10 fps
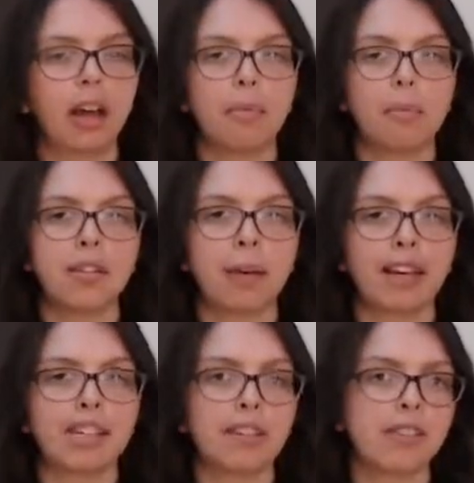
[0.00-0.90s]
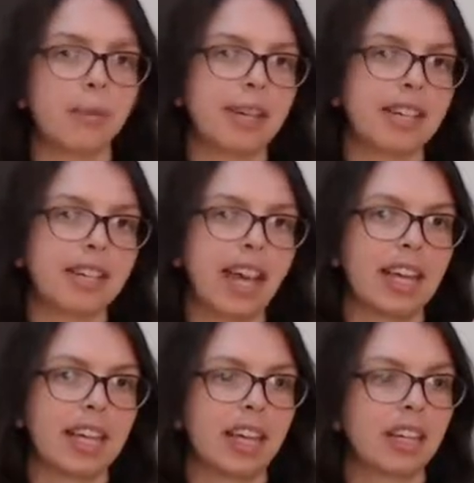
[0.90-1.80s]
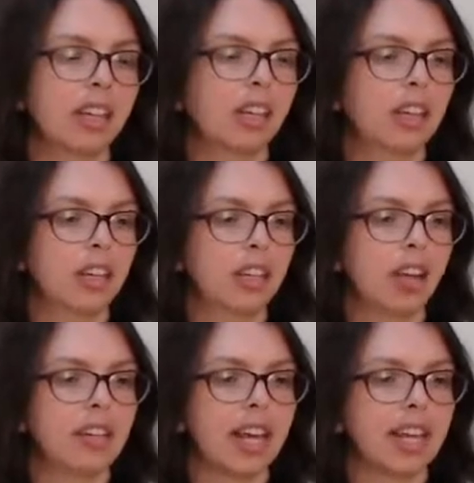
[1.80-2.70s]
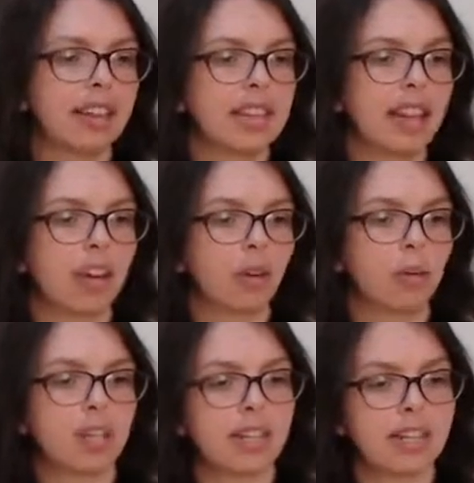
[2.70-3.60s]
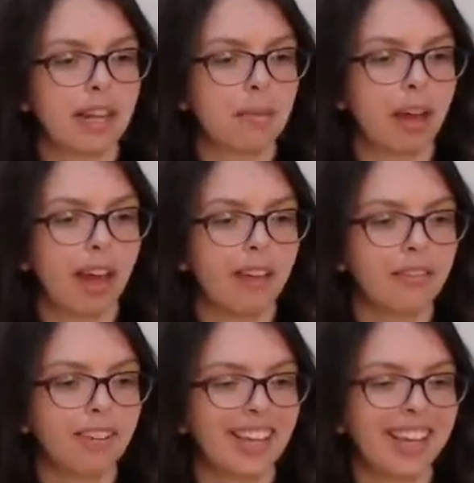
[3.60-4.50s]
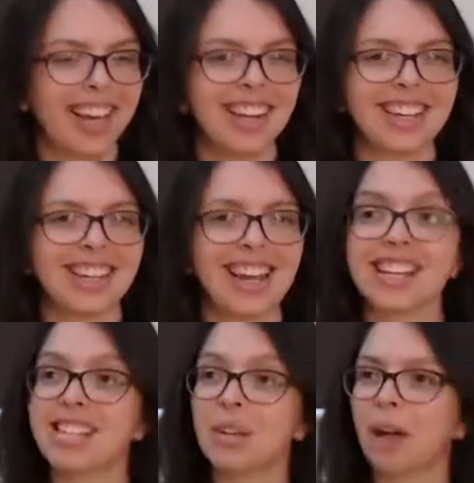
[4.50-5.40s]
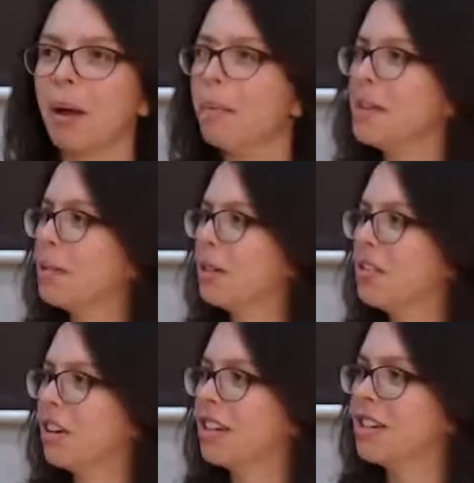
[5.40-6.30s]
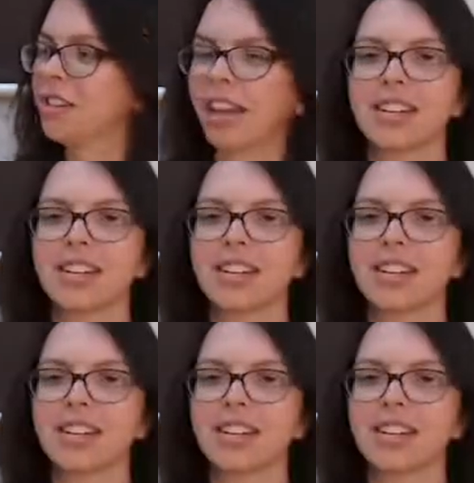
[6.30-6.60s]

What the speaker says: perspective, so we can take in these other qualities they might have, and see what happens when you try to do that.